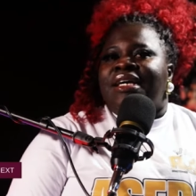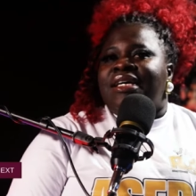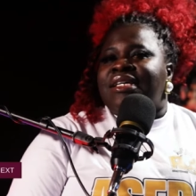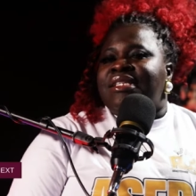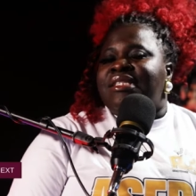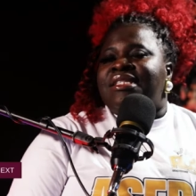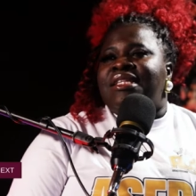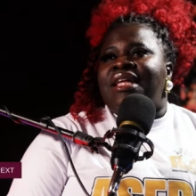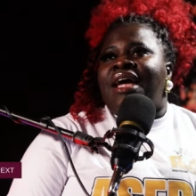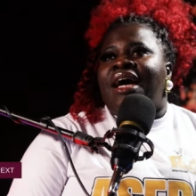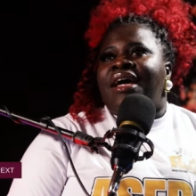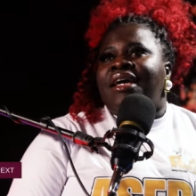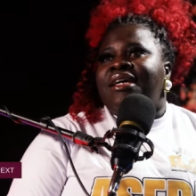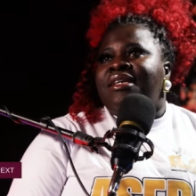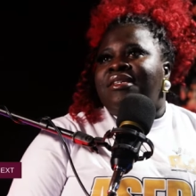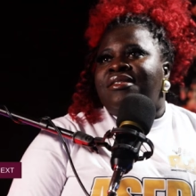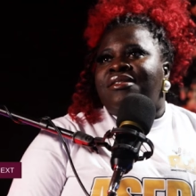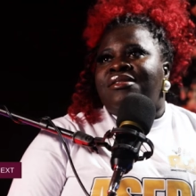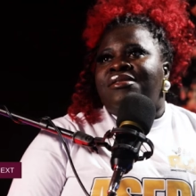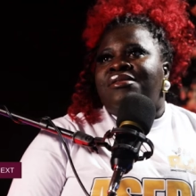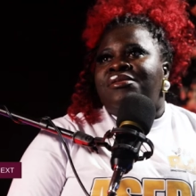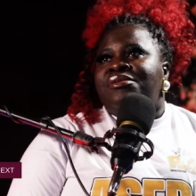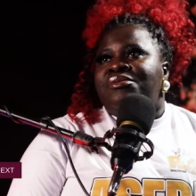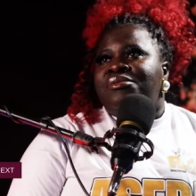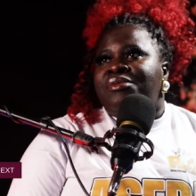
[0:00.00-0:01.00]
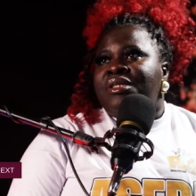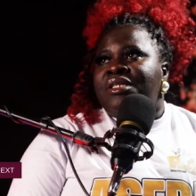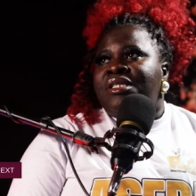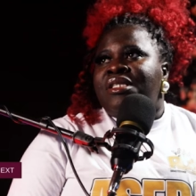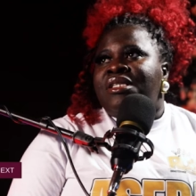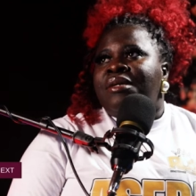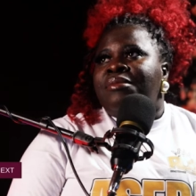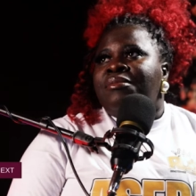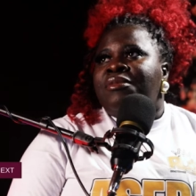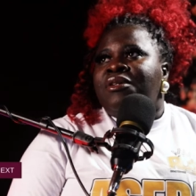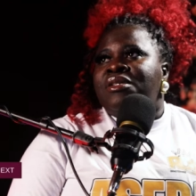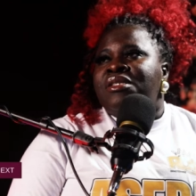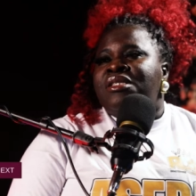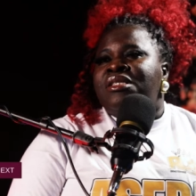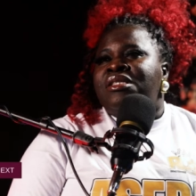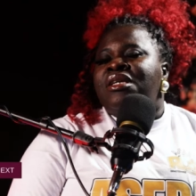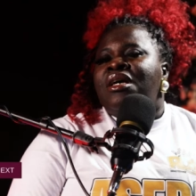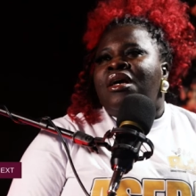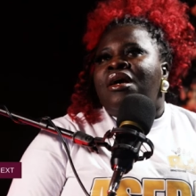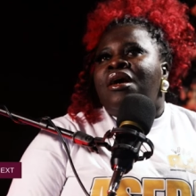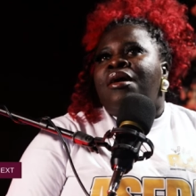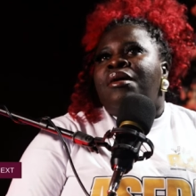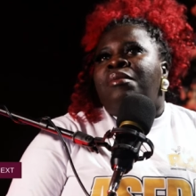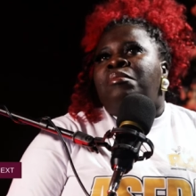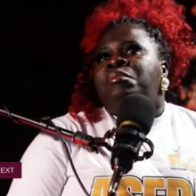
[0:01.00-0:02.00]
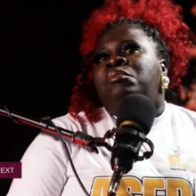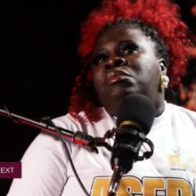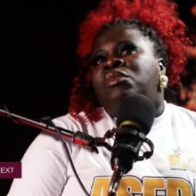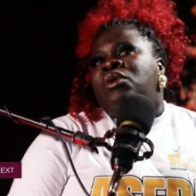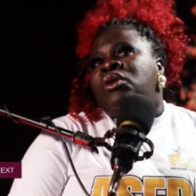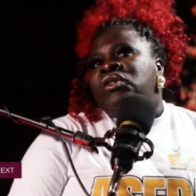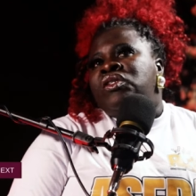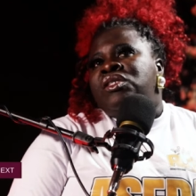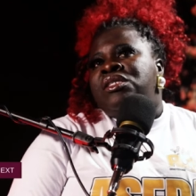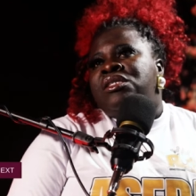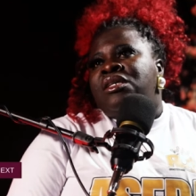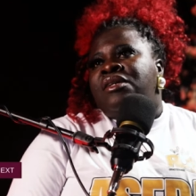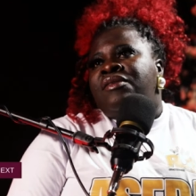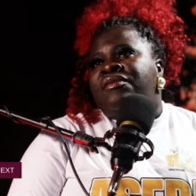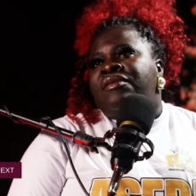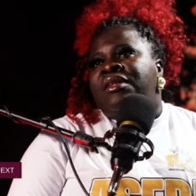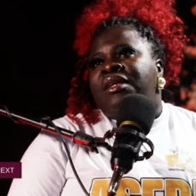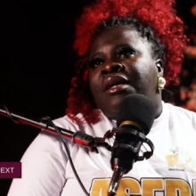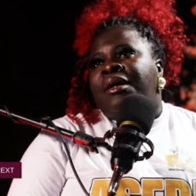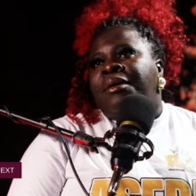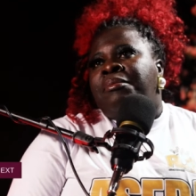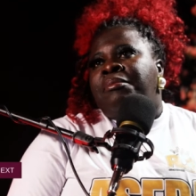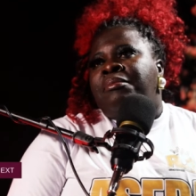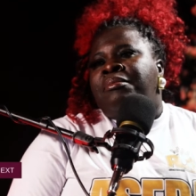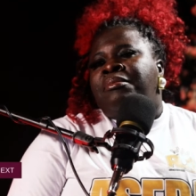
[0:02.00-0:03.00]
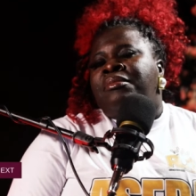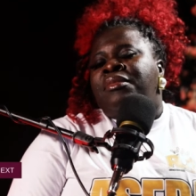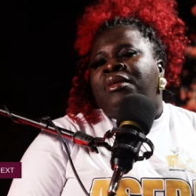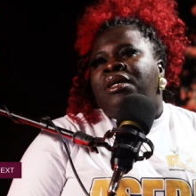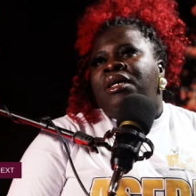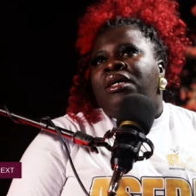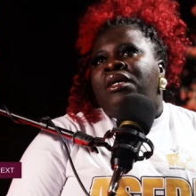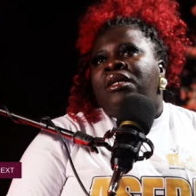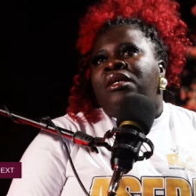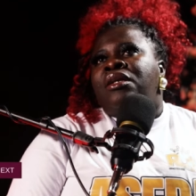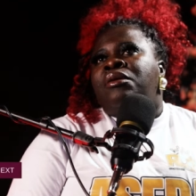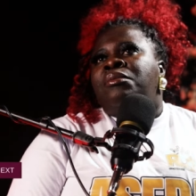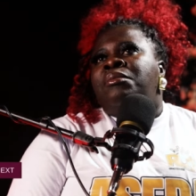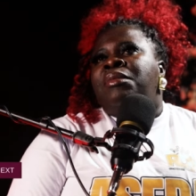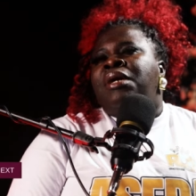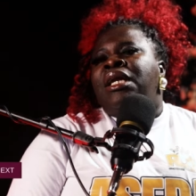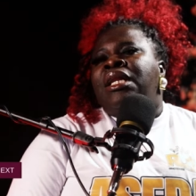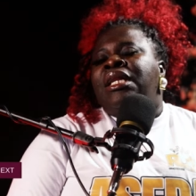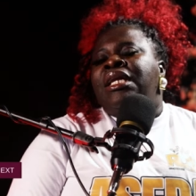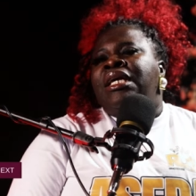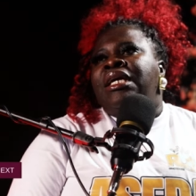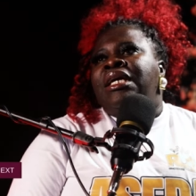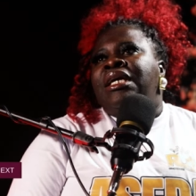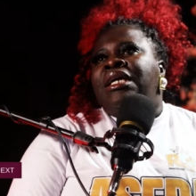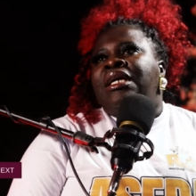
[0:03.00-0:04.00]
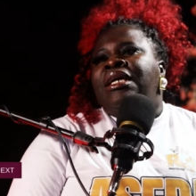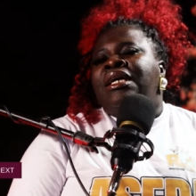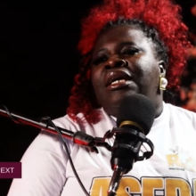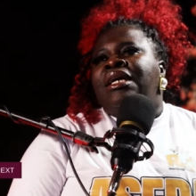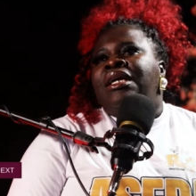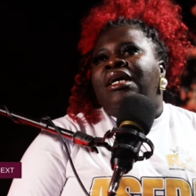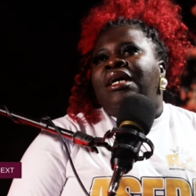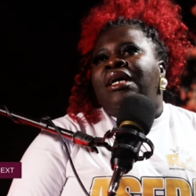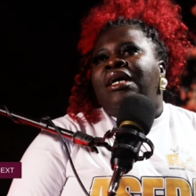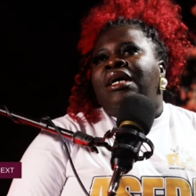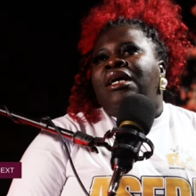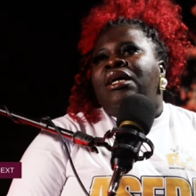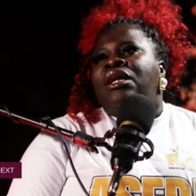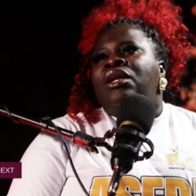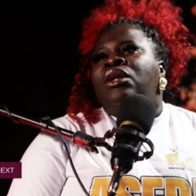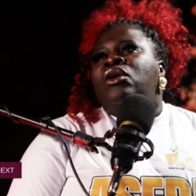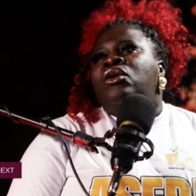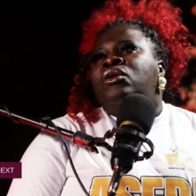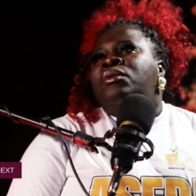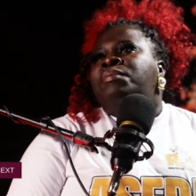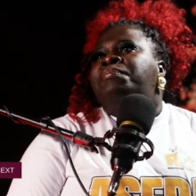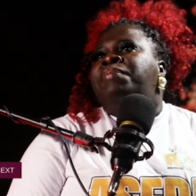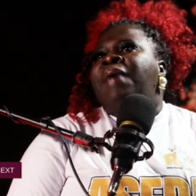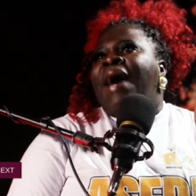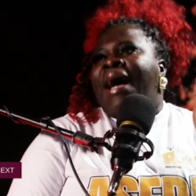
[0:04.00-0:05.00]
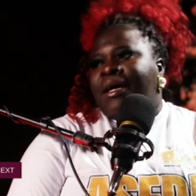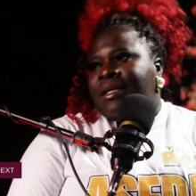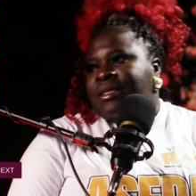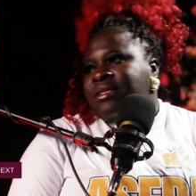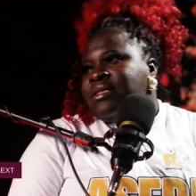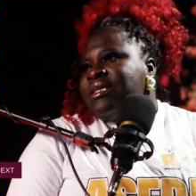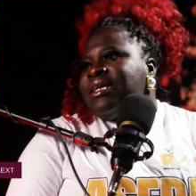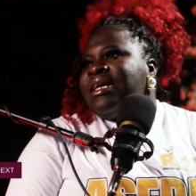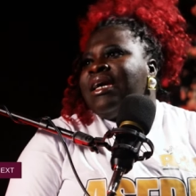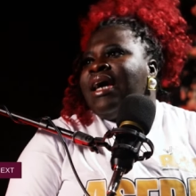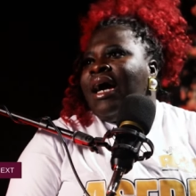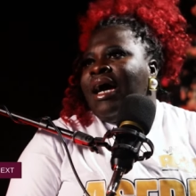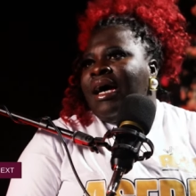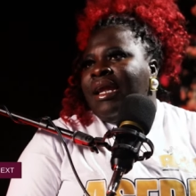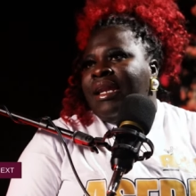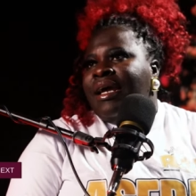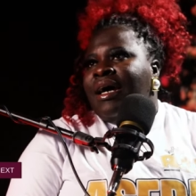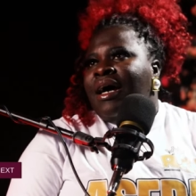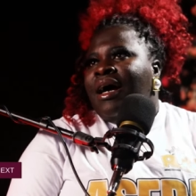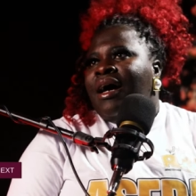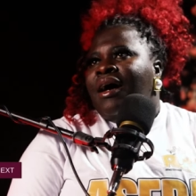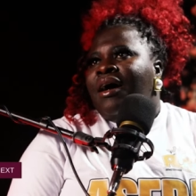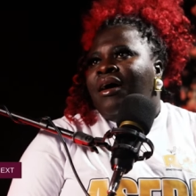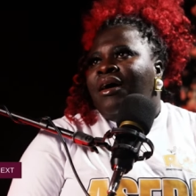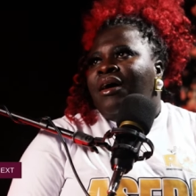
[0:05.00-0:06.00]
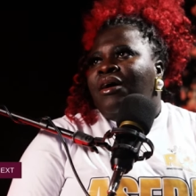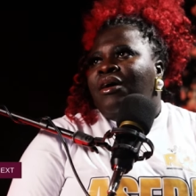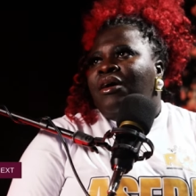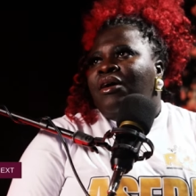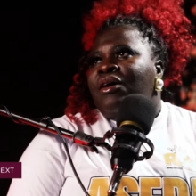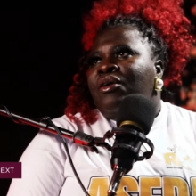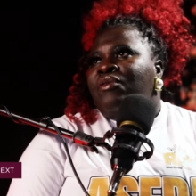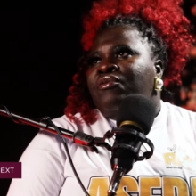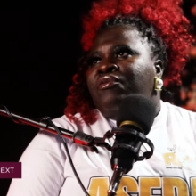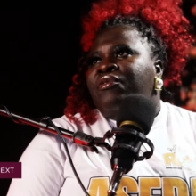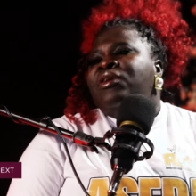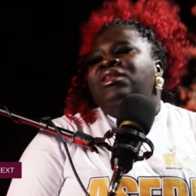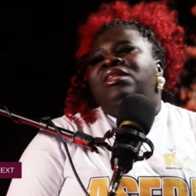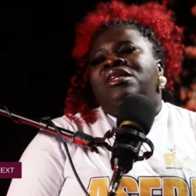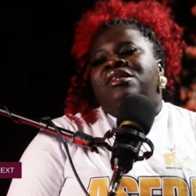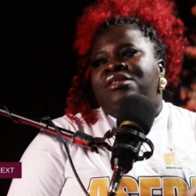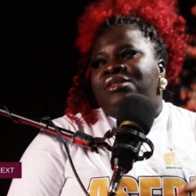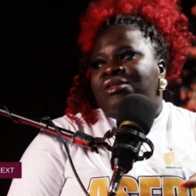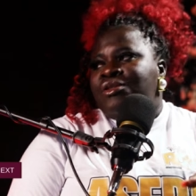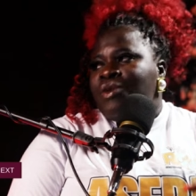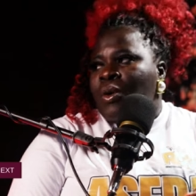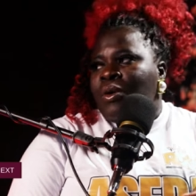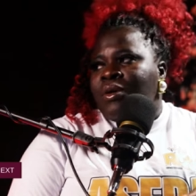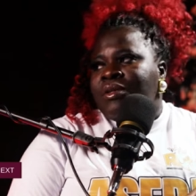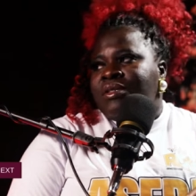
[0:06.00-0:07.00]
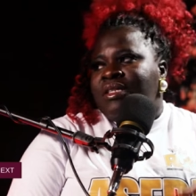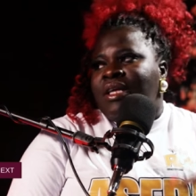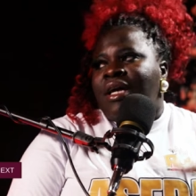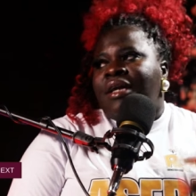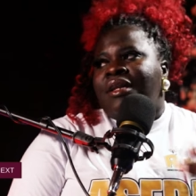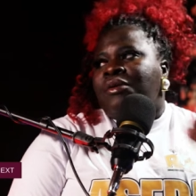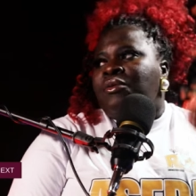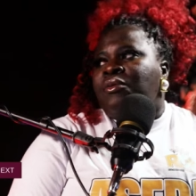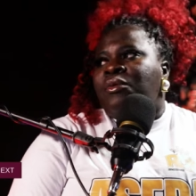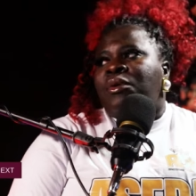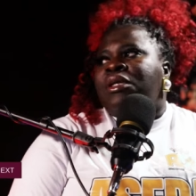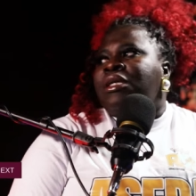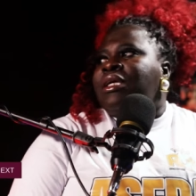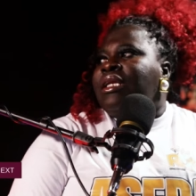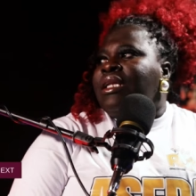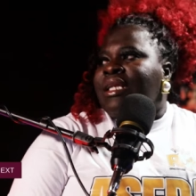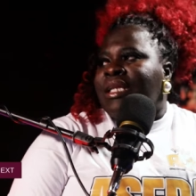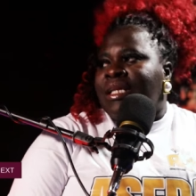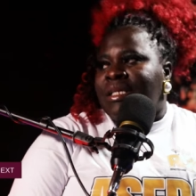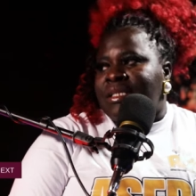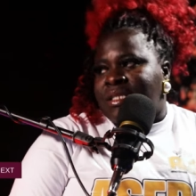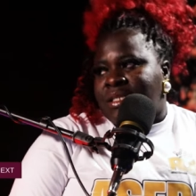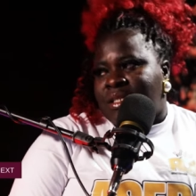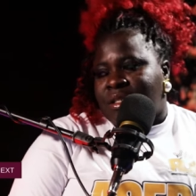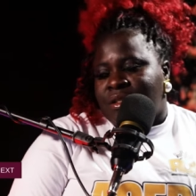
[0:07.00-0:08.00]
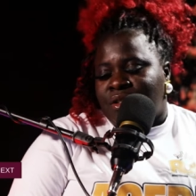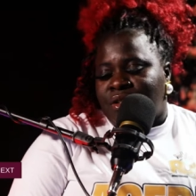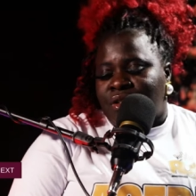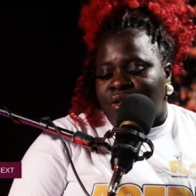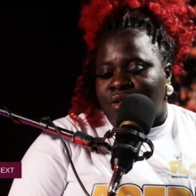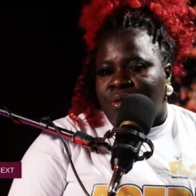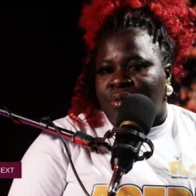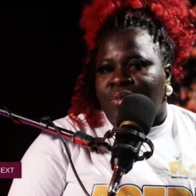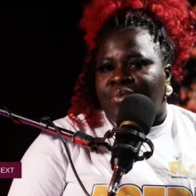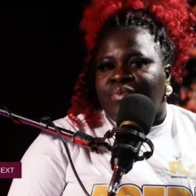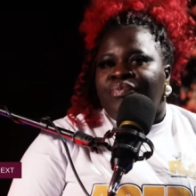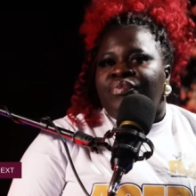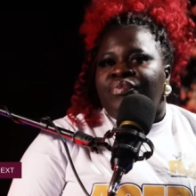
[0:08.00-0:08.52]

It's not easy to reach them because most of them normally look back to Ghana for the songs that they want to listen to.